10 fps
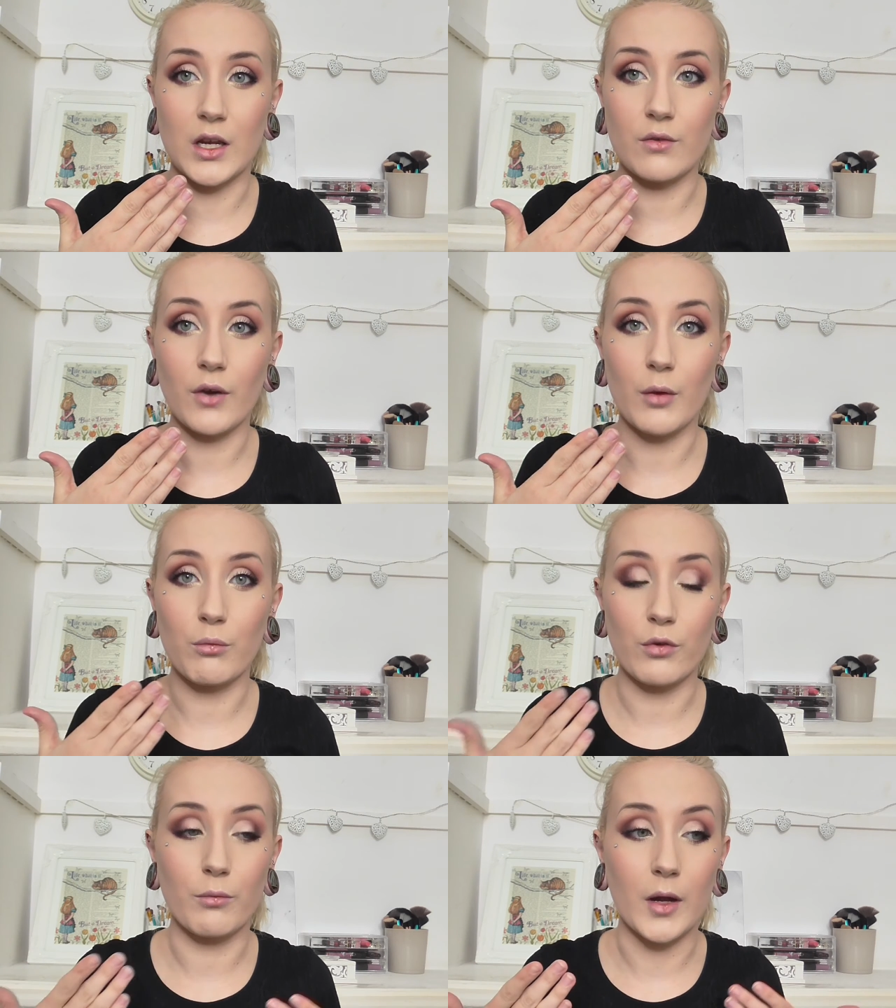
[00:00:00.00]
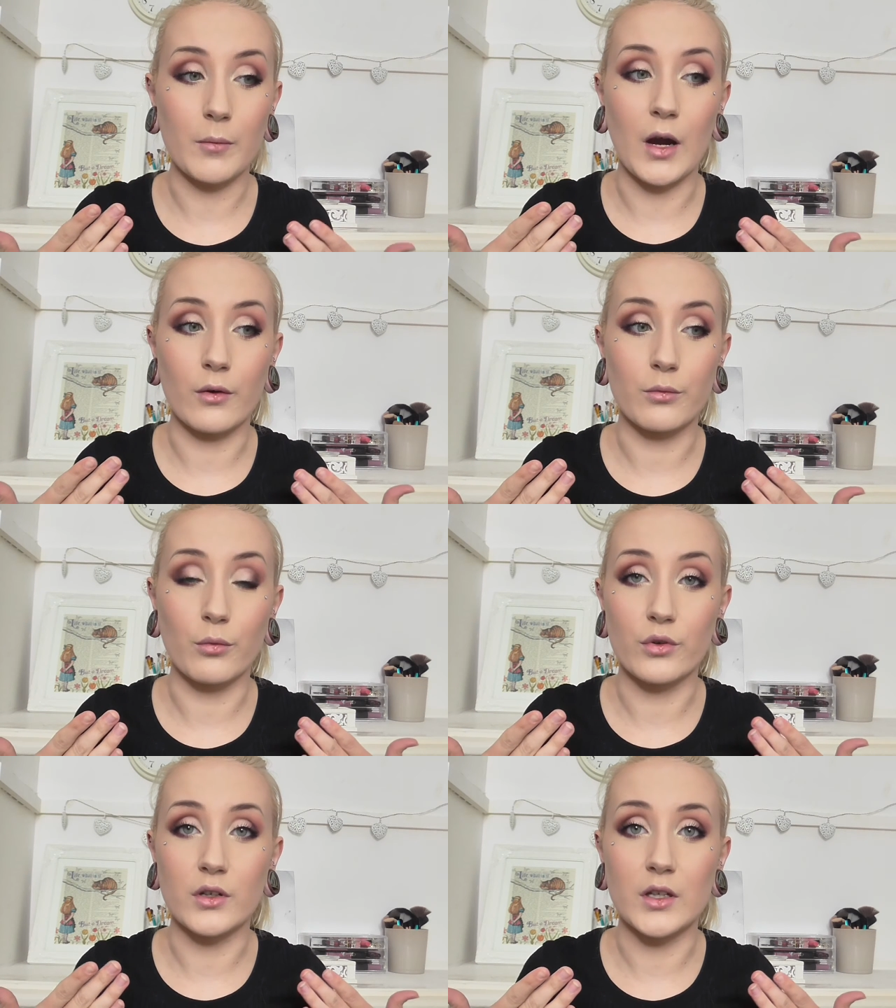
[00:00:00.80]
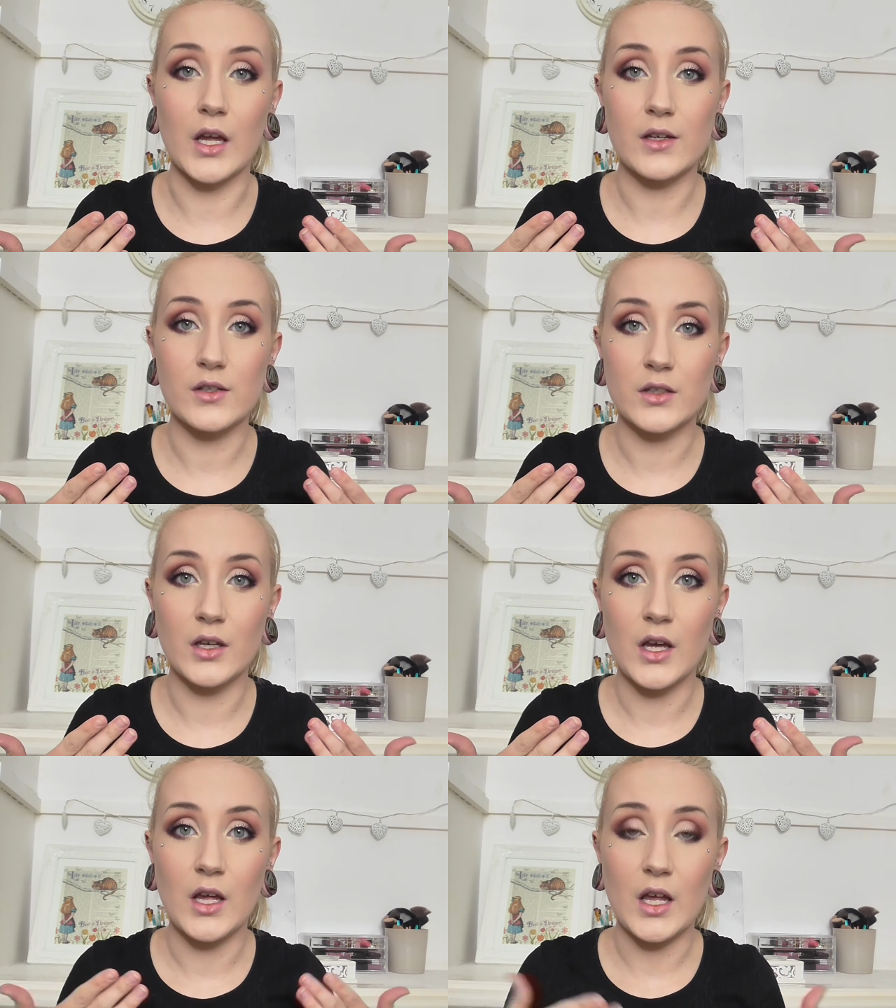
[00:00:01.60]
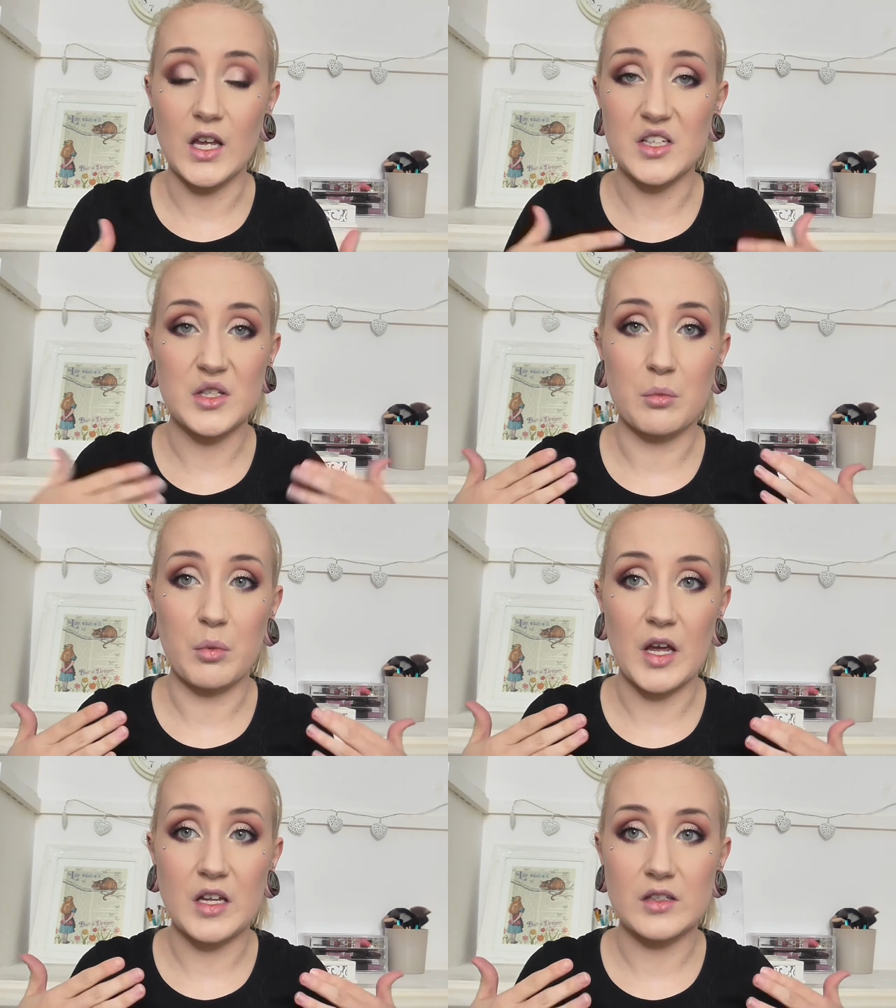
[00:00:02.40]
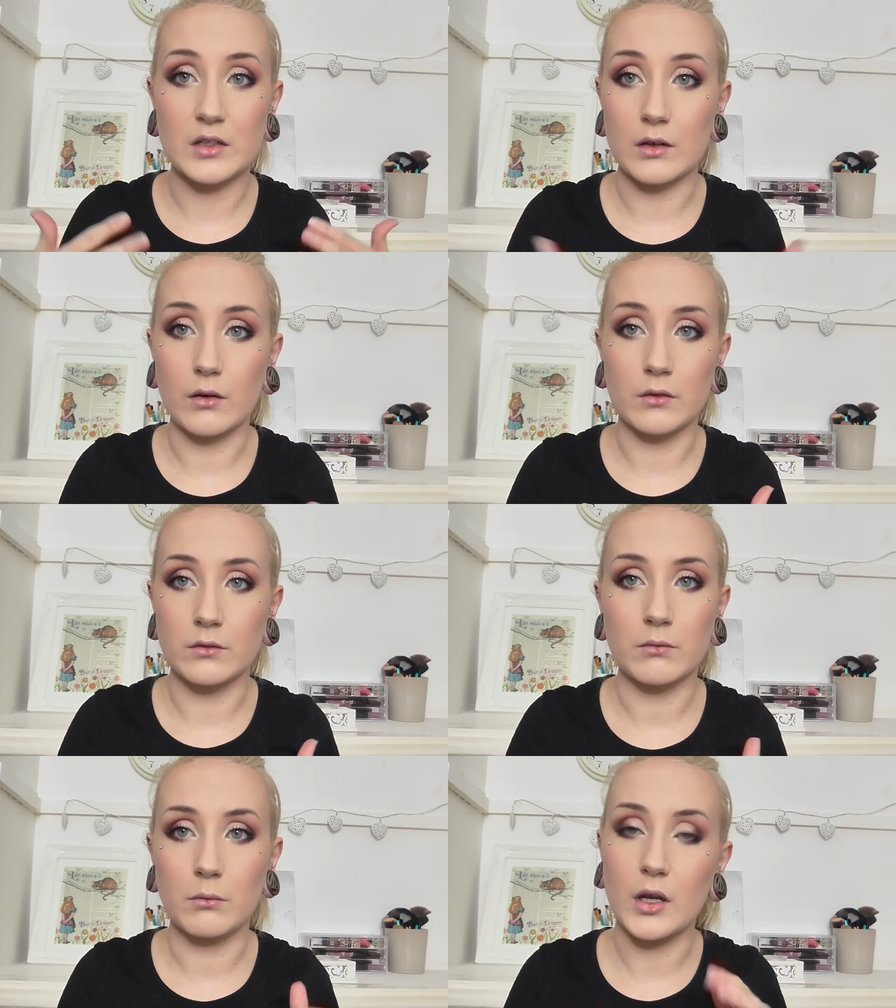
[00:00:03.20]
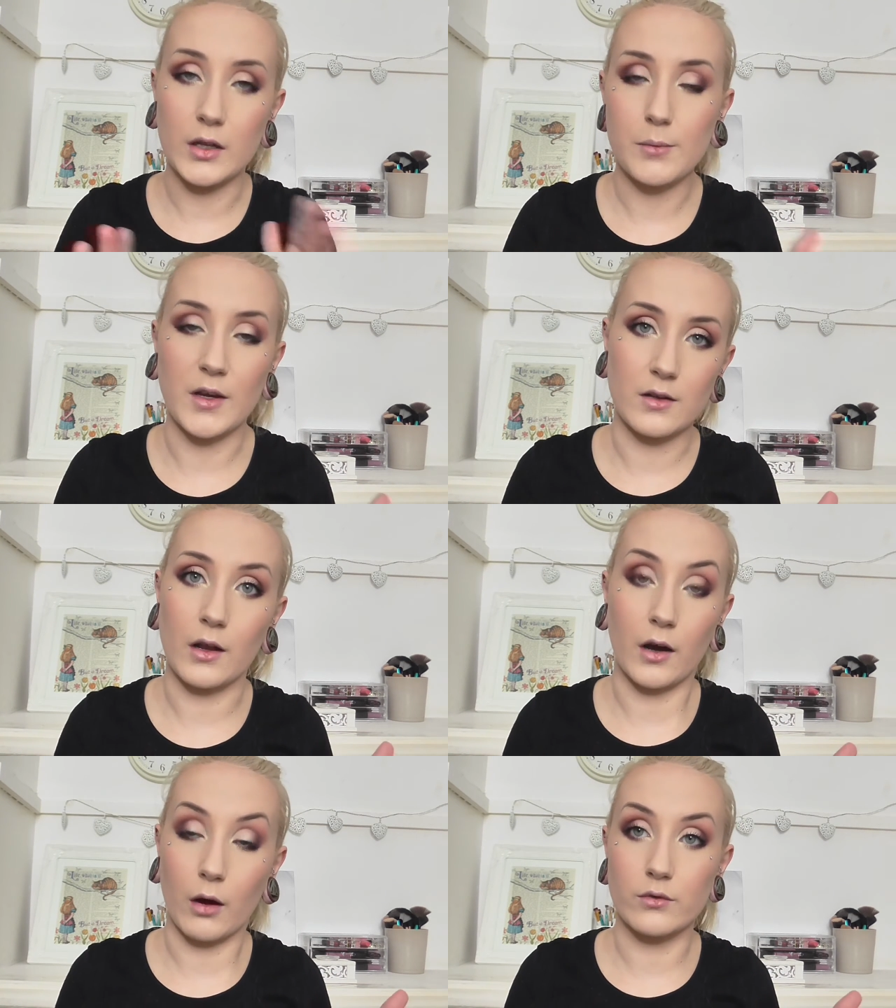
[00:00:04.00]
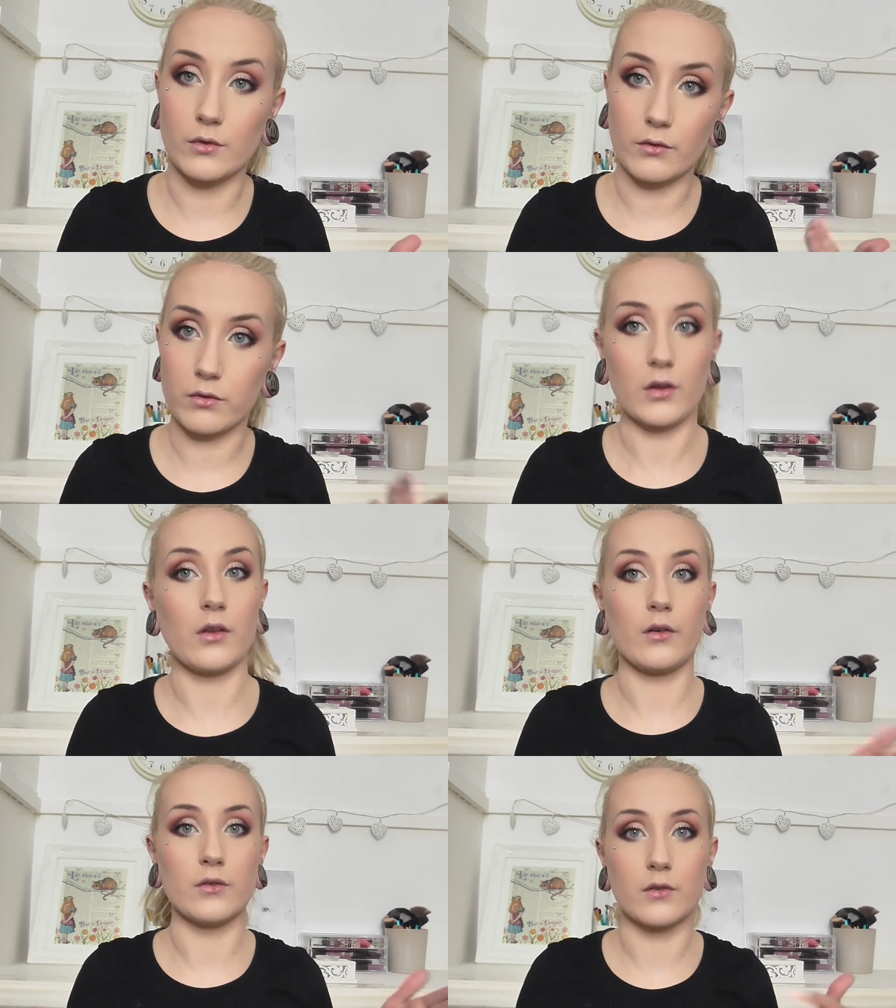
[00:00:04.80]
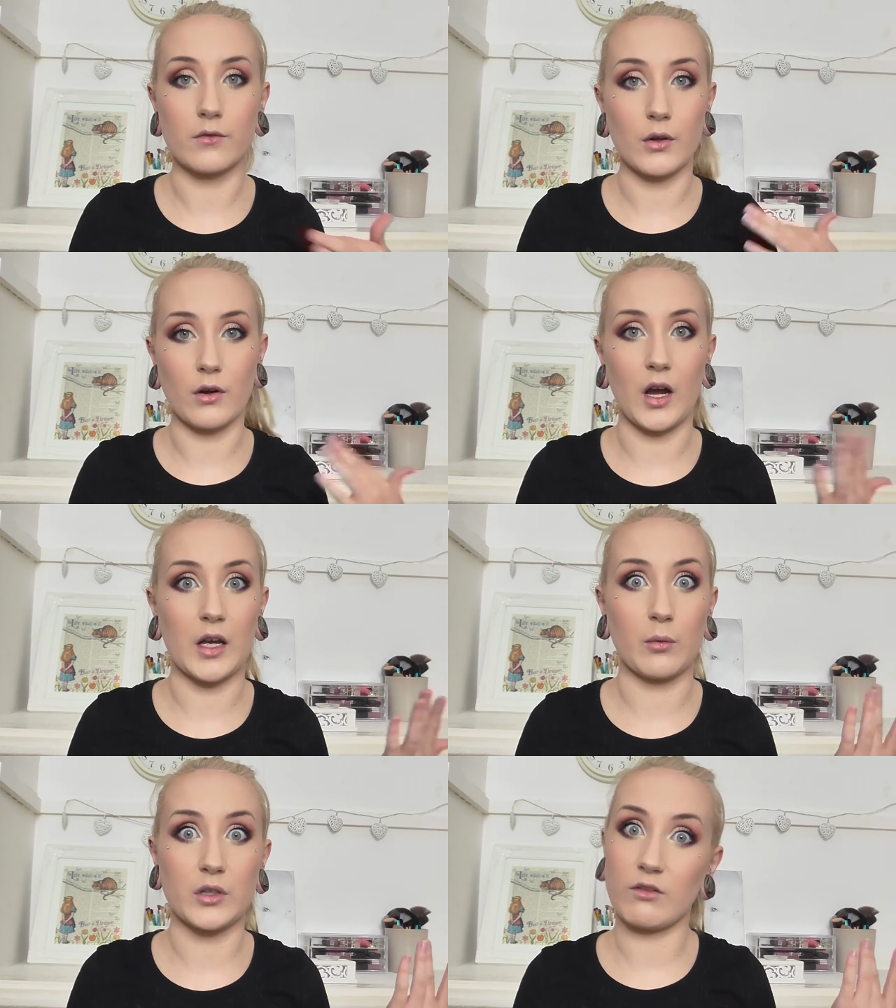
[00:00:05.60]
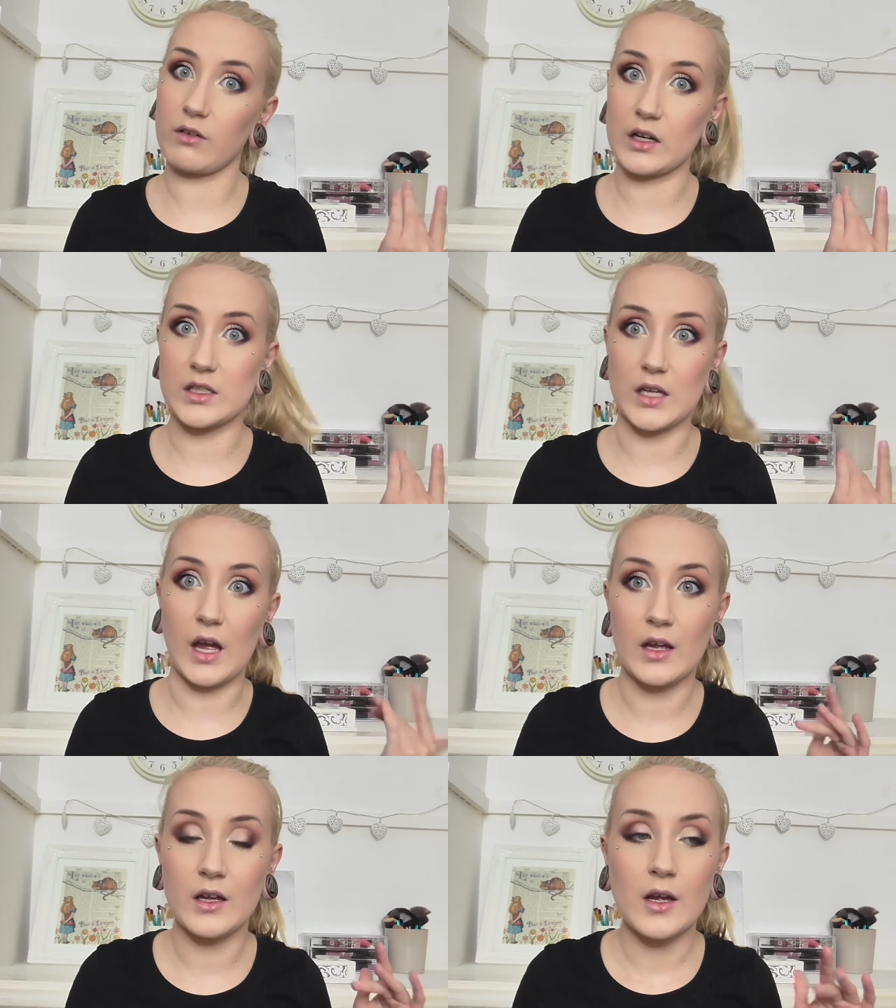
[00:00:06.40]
If I move my mouth more than this, it splits and it's basically a cold sore for those of you like, what the fuck is that?